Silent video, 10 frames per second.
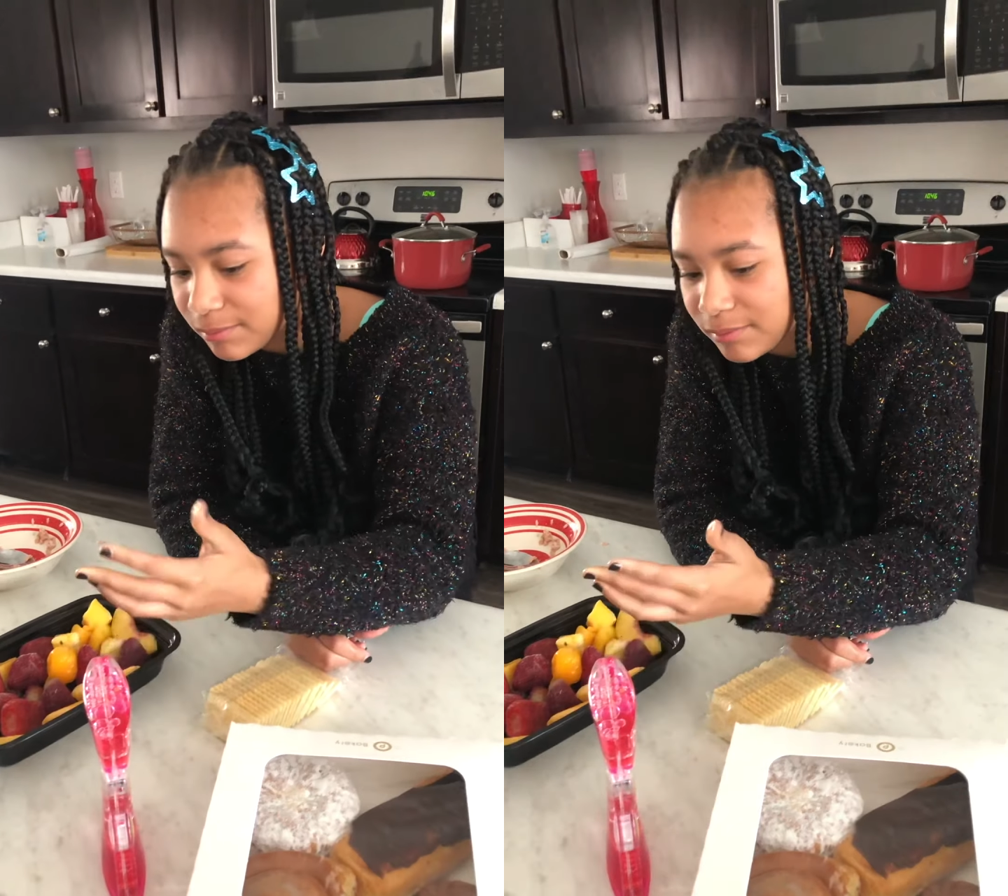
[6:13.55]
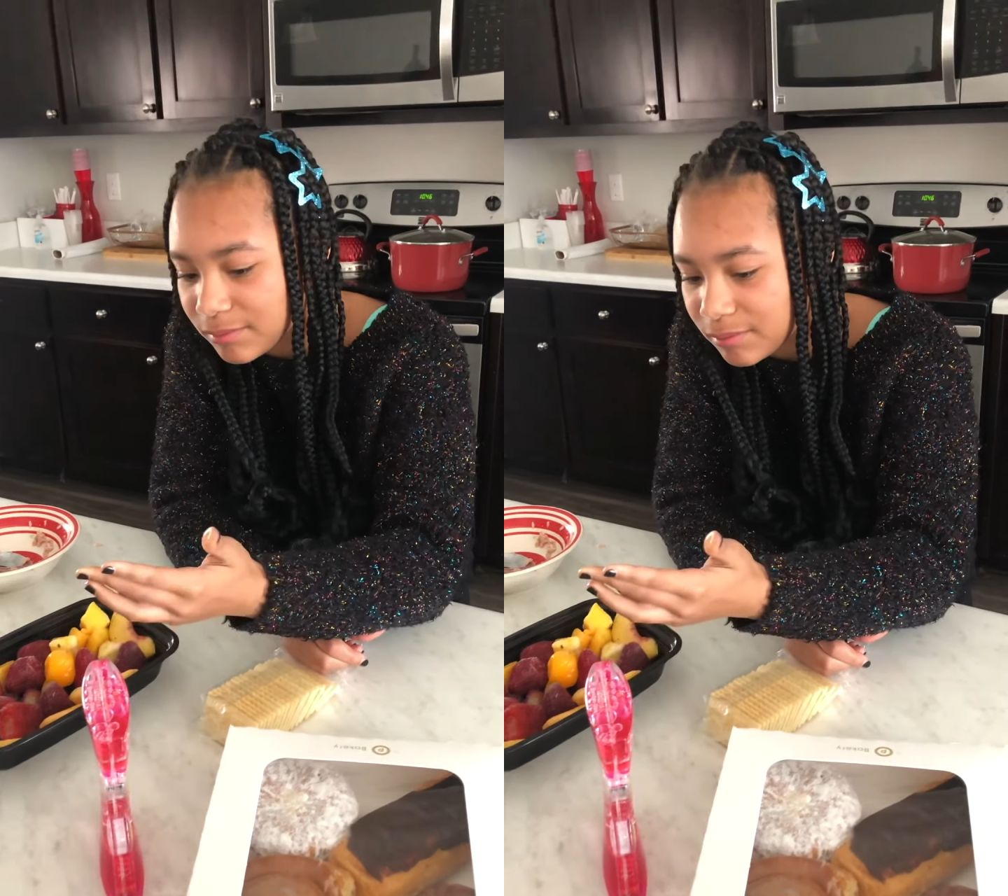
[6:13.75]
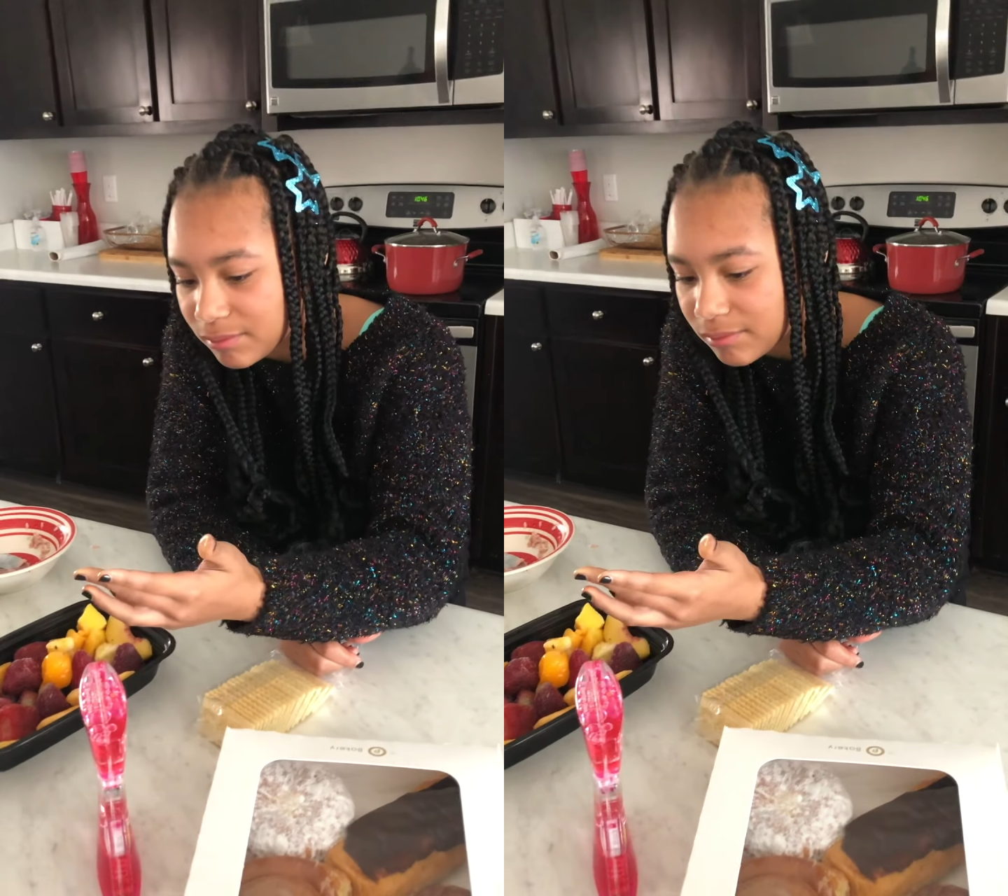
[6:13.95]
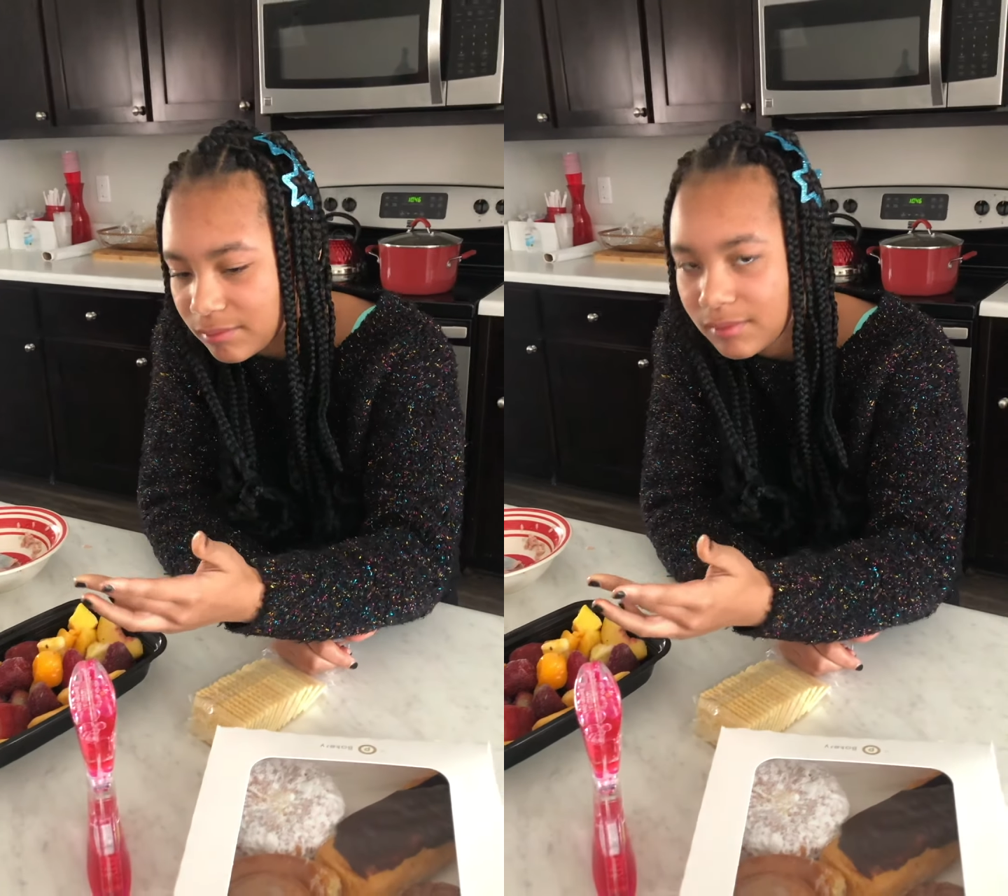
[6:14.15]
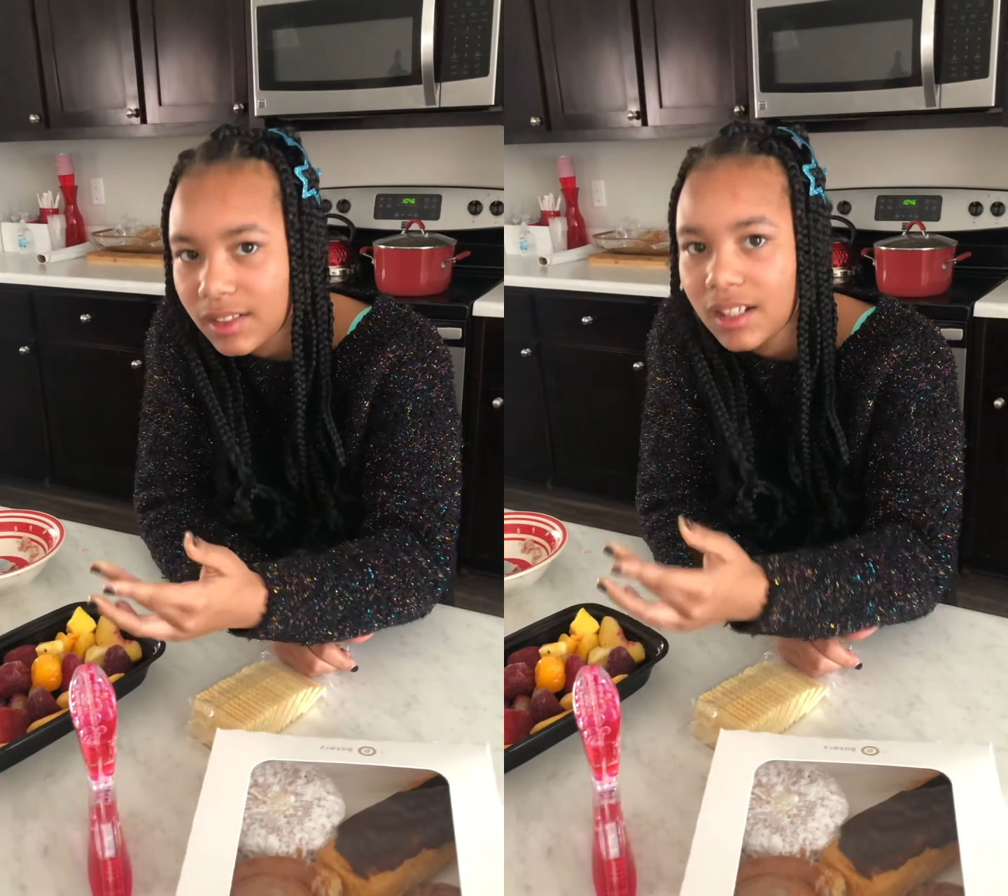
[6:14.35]

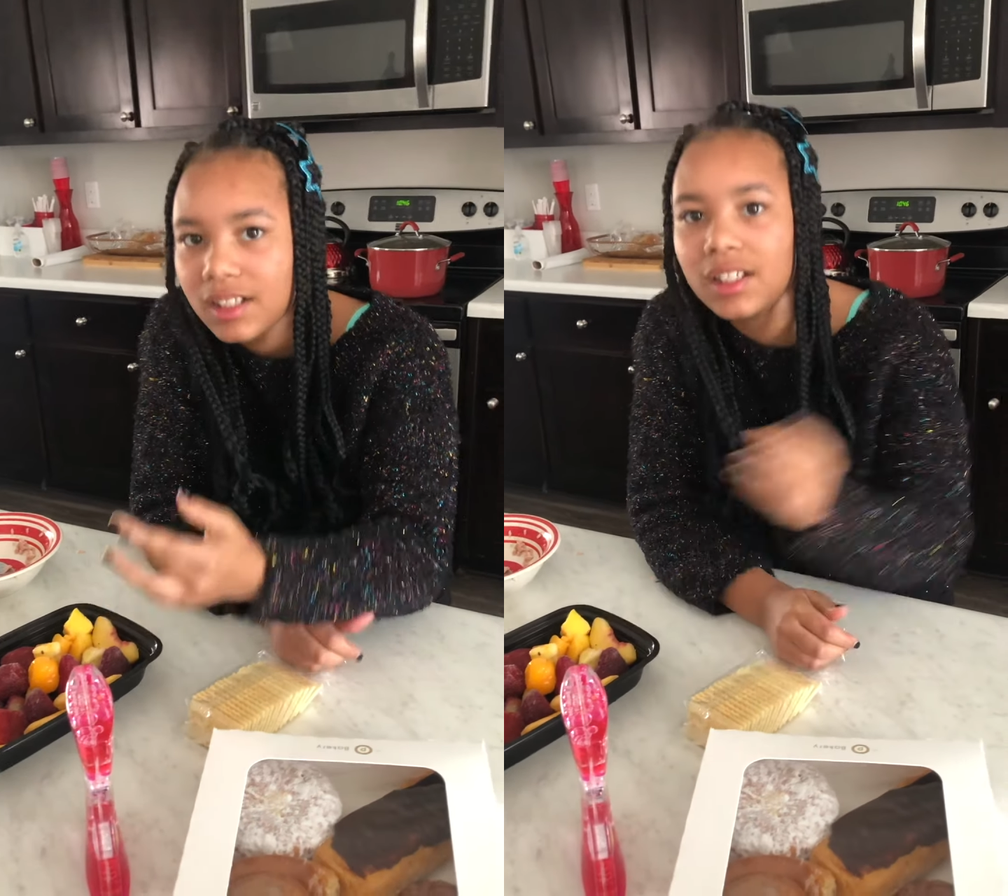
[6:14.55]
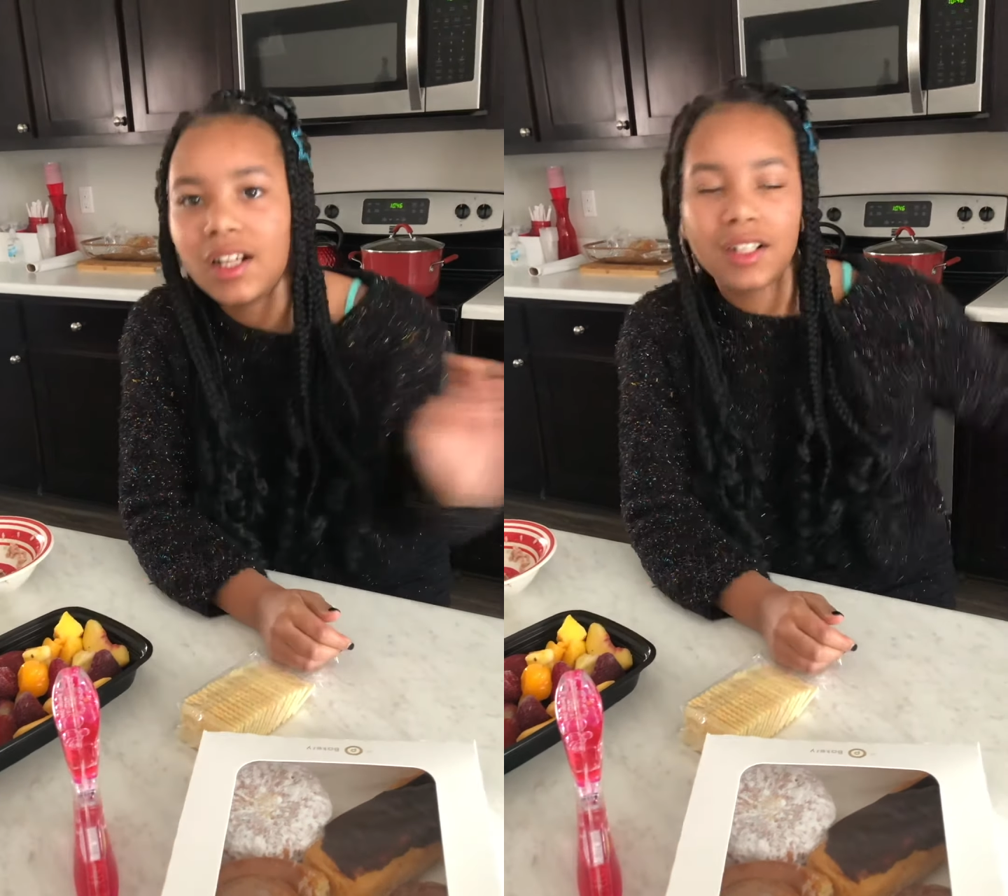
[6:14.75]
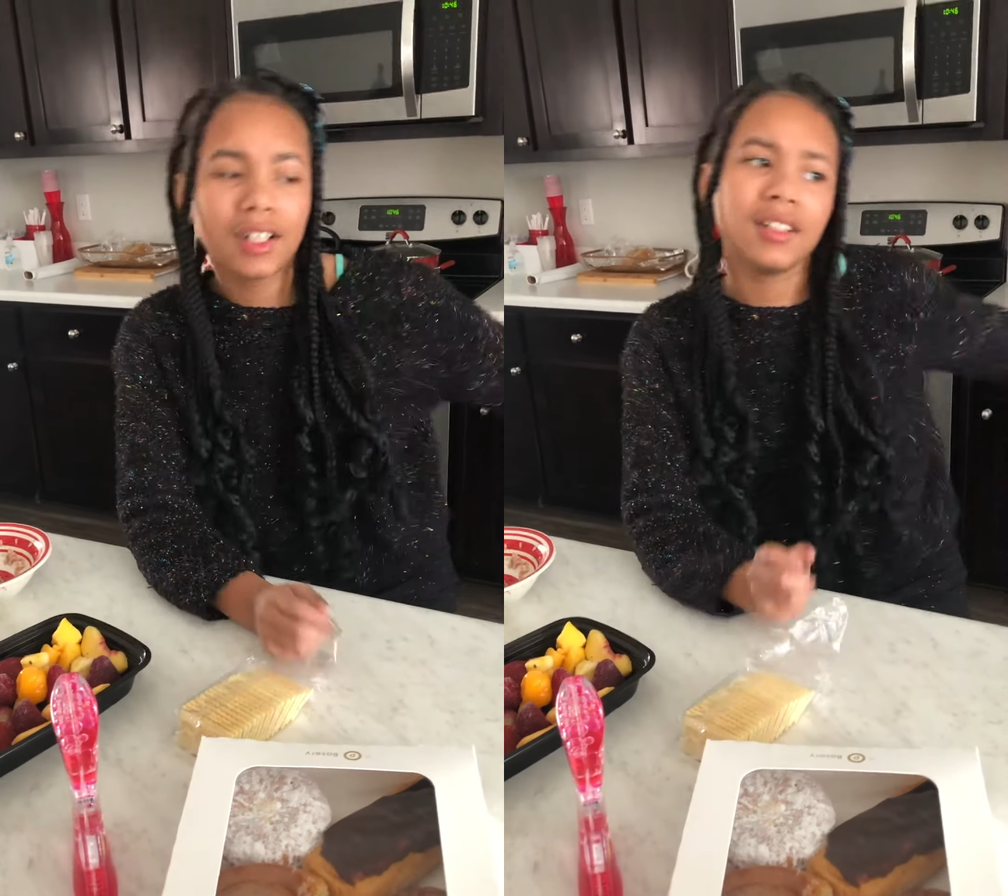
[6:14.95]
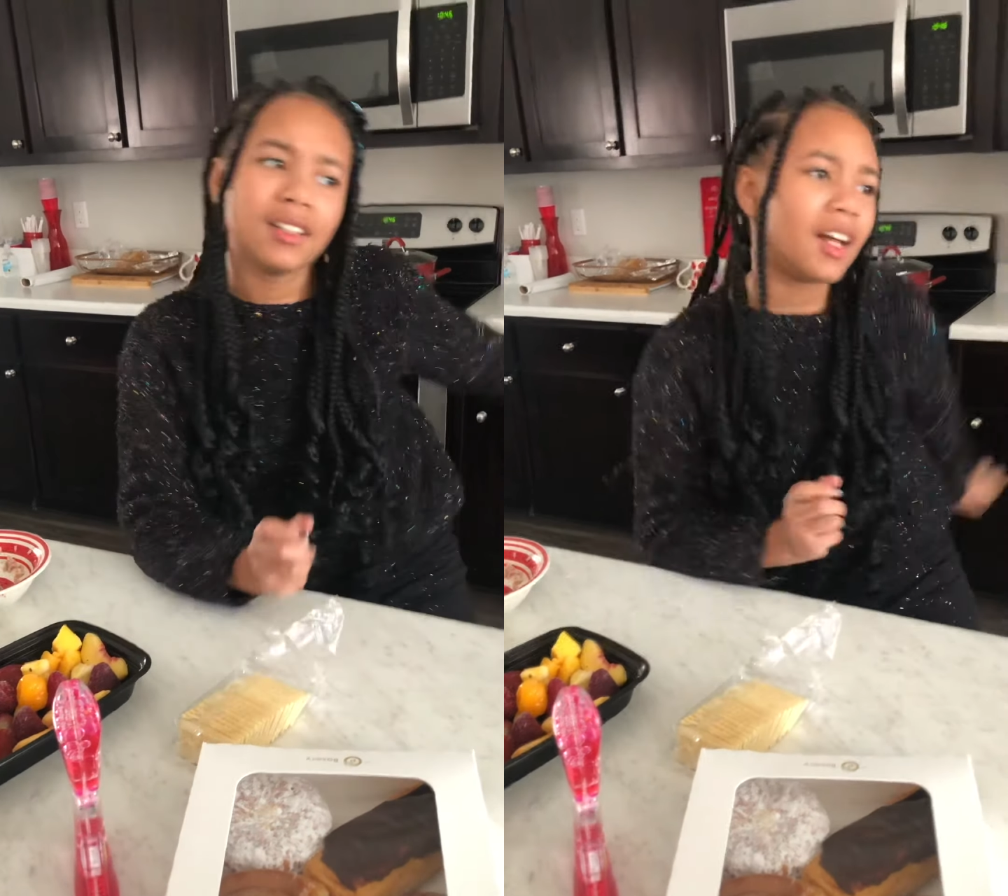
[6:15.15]
subscribers to go no, live.